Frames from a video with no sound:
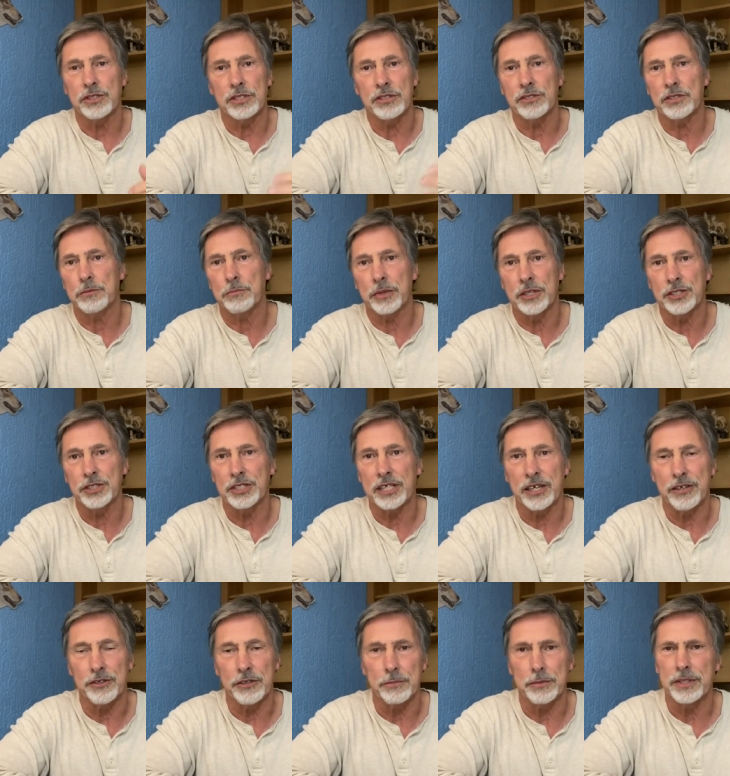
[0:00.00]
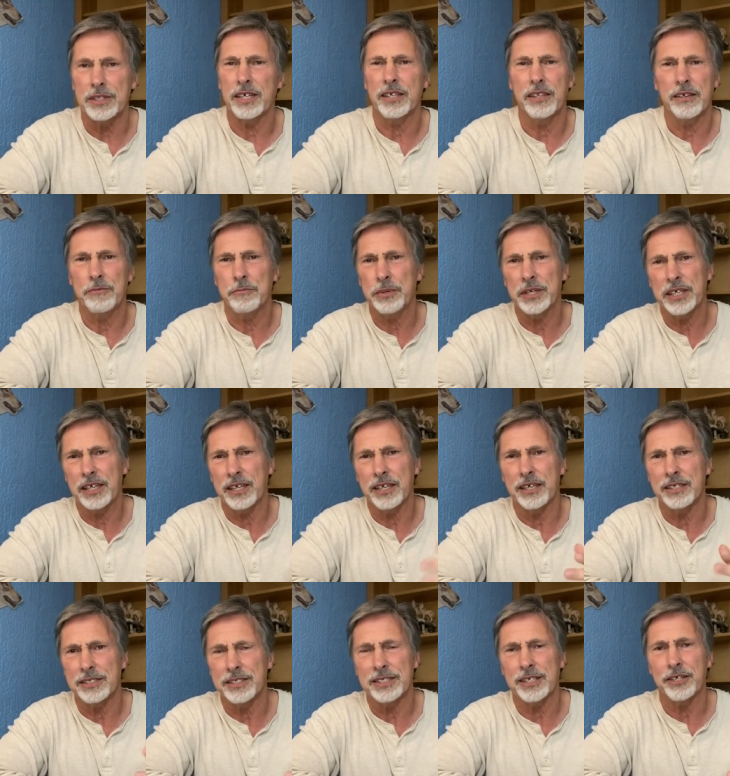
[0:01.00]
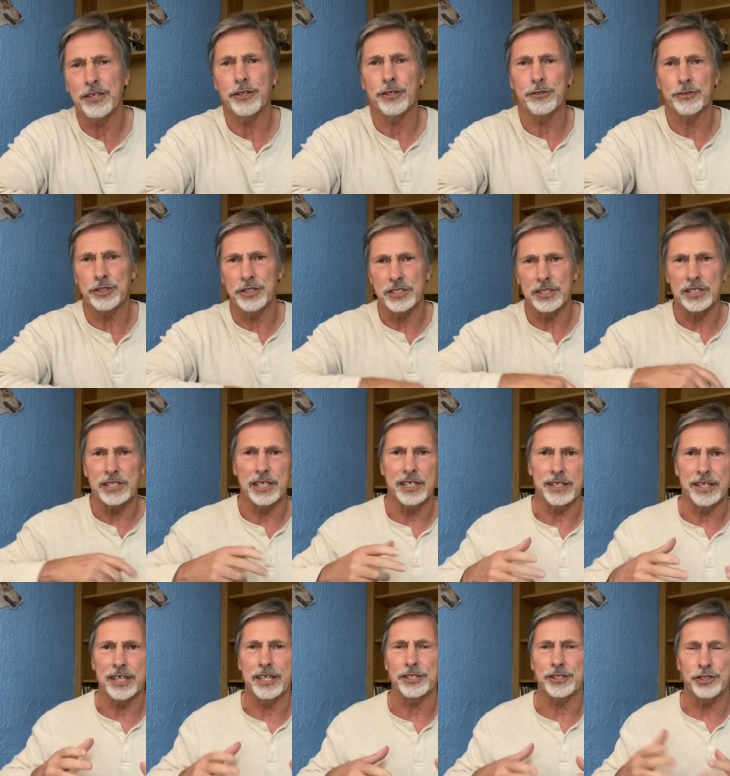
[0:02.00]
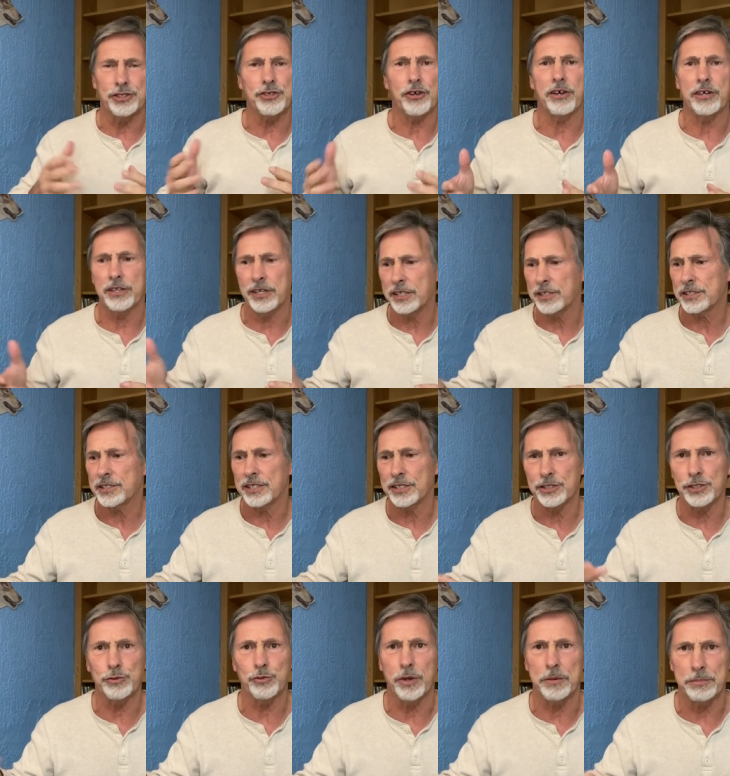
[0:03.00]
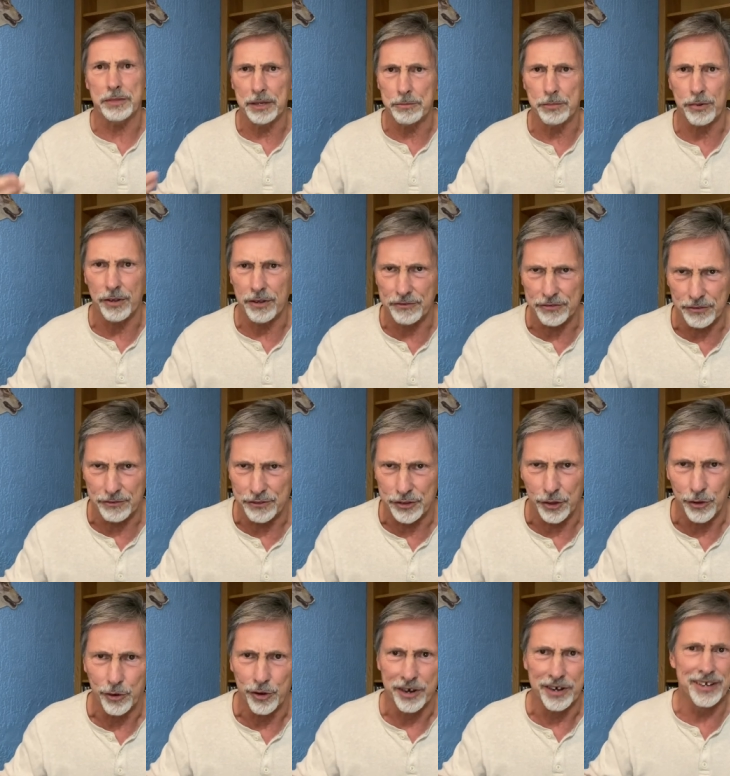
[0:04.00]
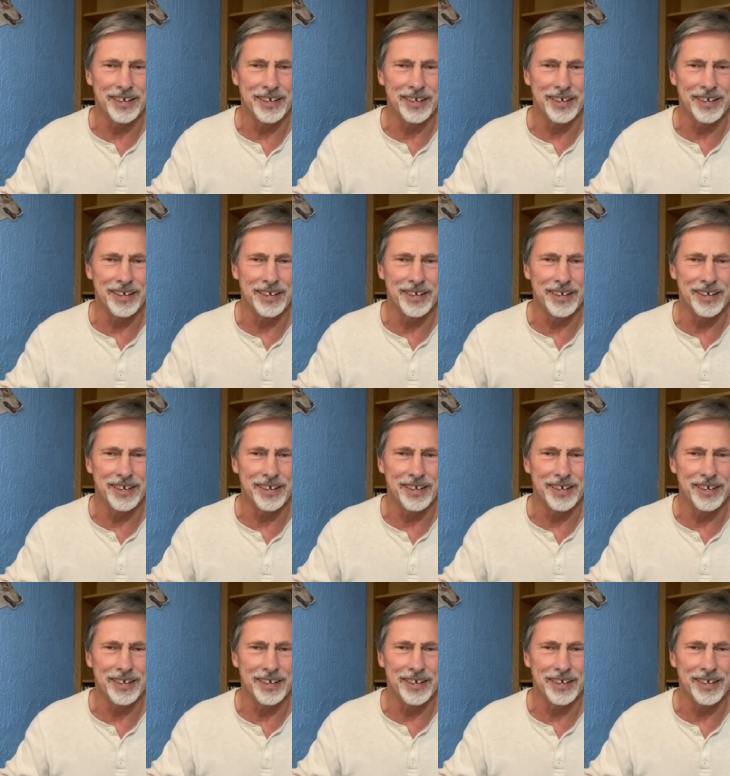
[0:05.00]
There's a bunch out there, but they love picking on cellulose and saying that it's sawdust that's swept up off the floor.